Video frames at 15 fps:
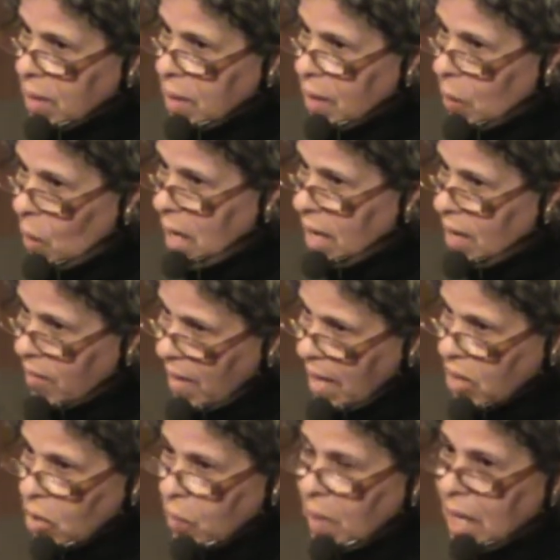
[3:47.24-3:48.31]
when
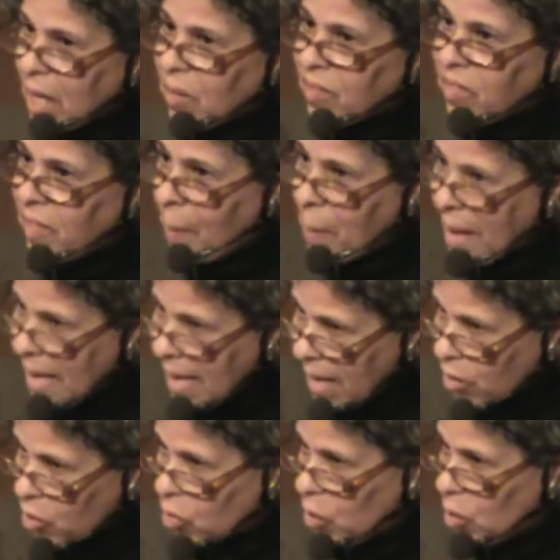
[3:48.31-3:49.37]
events become
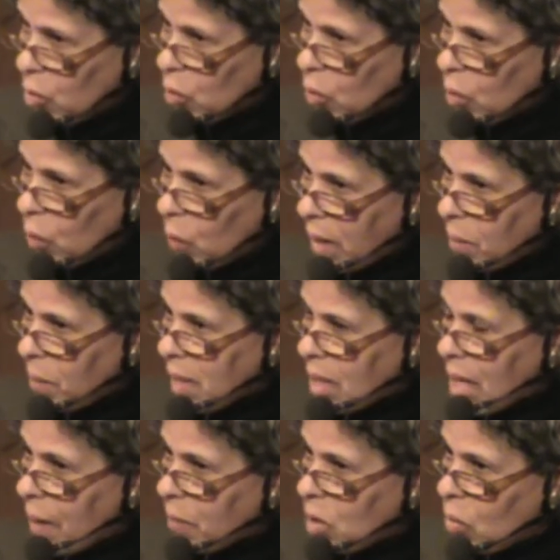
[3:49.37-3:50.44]
familiar to you, when
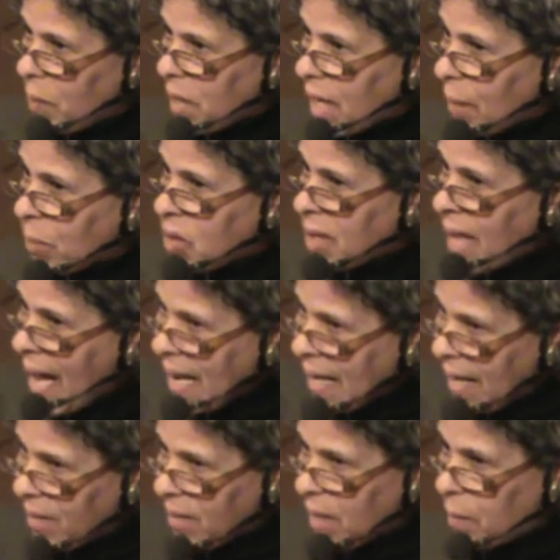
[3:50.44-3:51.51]
you become
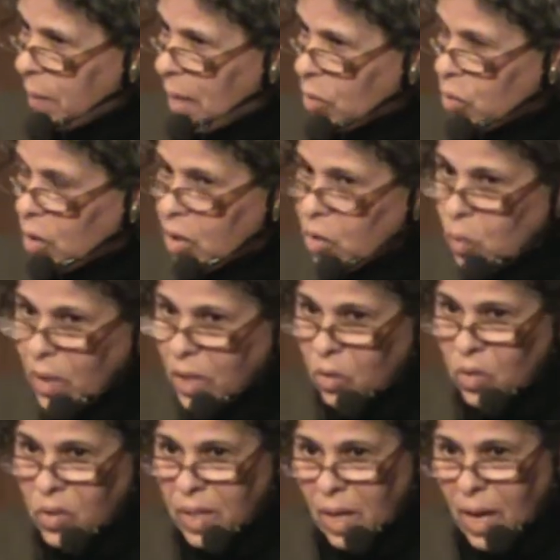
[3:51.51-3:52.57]
silent about it, when
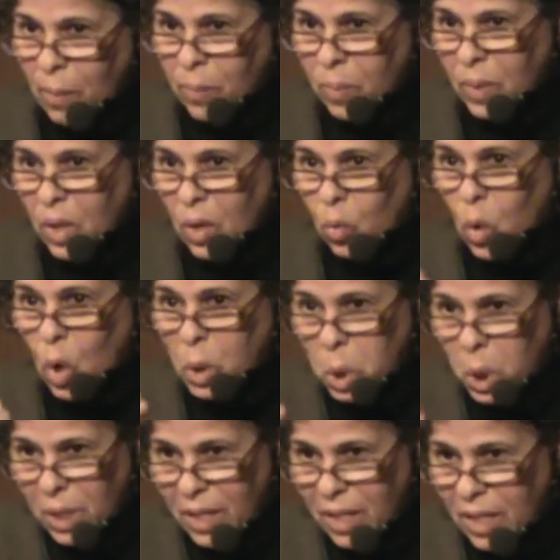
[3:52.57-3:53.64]
you stop
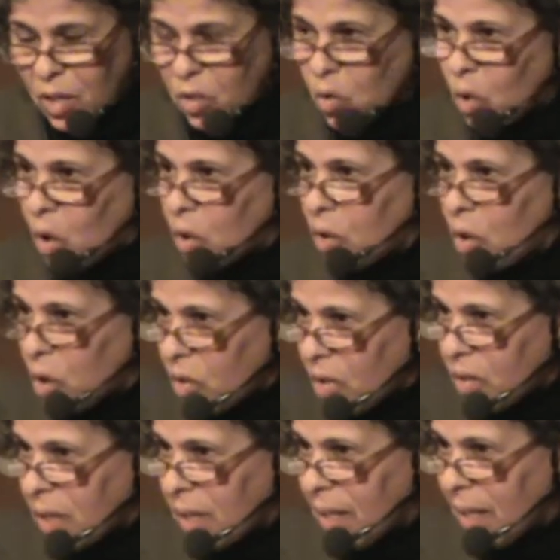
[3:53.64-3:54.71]
watching it or
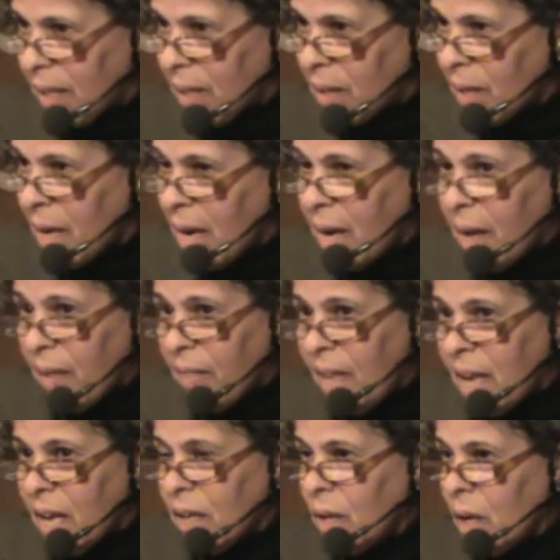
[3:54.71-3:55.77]
noticing it,
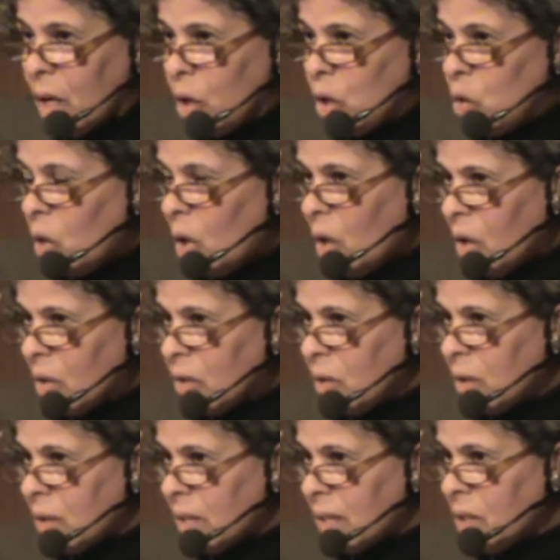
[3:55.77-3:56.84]
then you hold
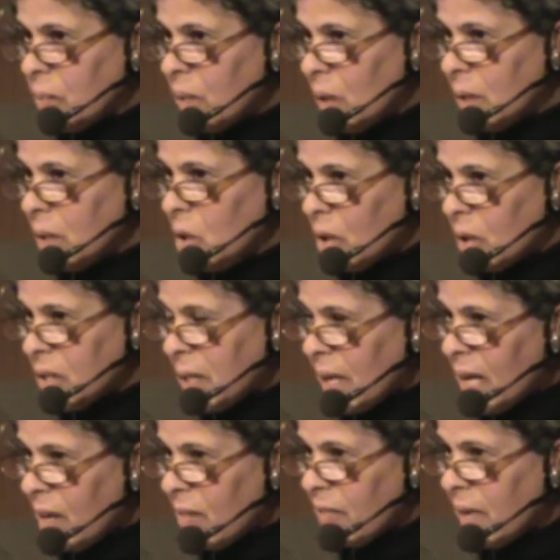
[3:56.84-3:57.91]

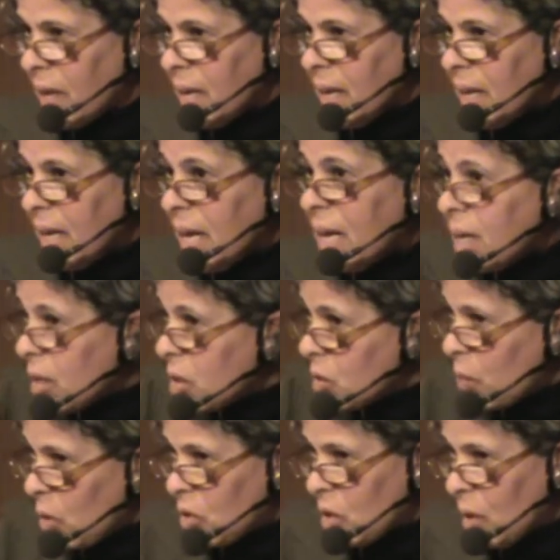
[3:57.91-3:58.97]
yourself
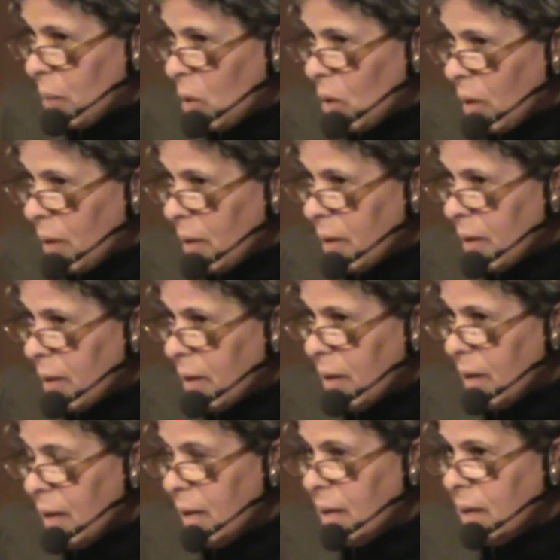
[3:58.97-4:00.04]
irresponsible
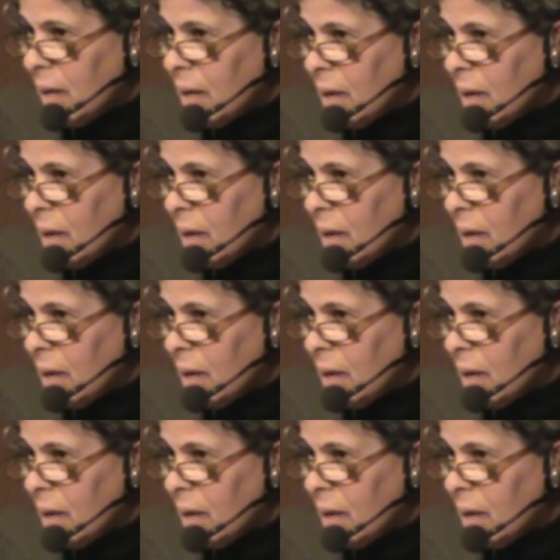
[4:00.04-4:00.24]
in